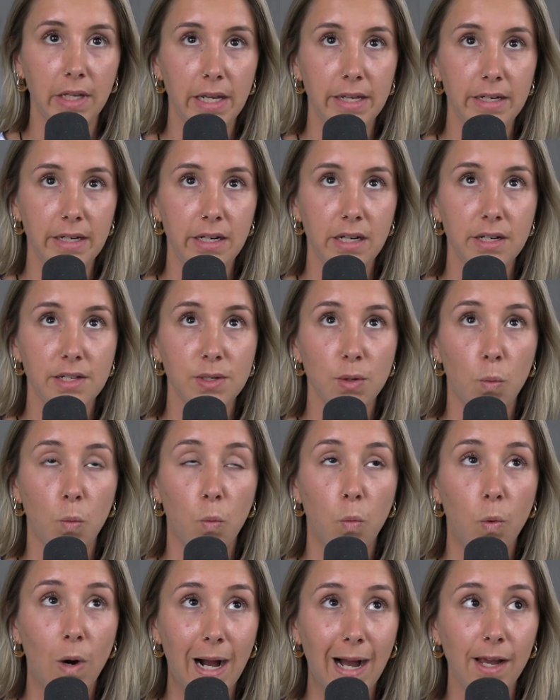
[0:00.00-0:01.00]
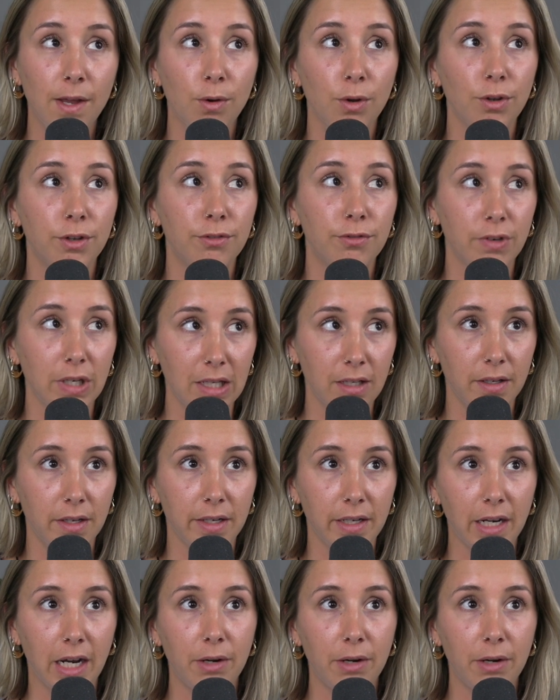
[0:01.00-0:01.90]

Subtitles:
And it is a wild feeling.